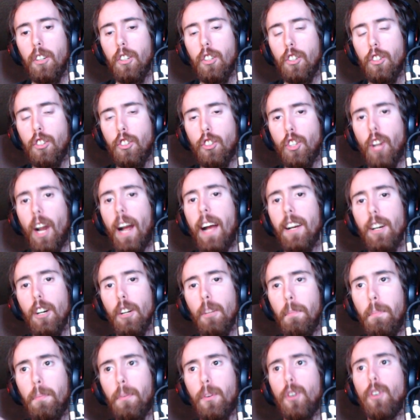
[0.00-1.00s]

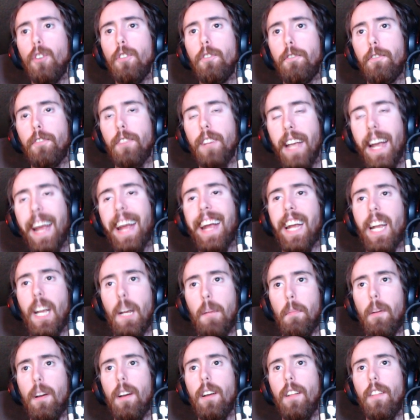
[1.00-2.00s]
child-proof
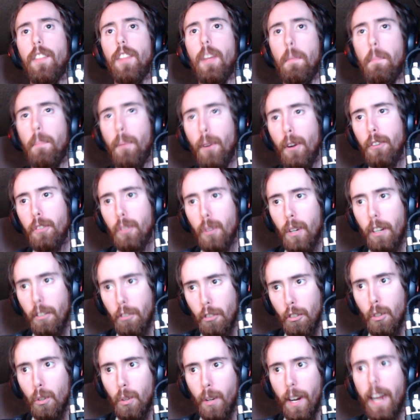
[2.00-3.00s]
game that Blizzard
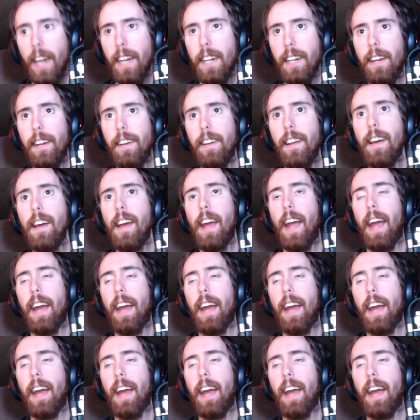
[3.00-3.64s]
has created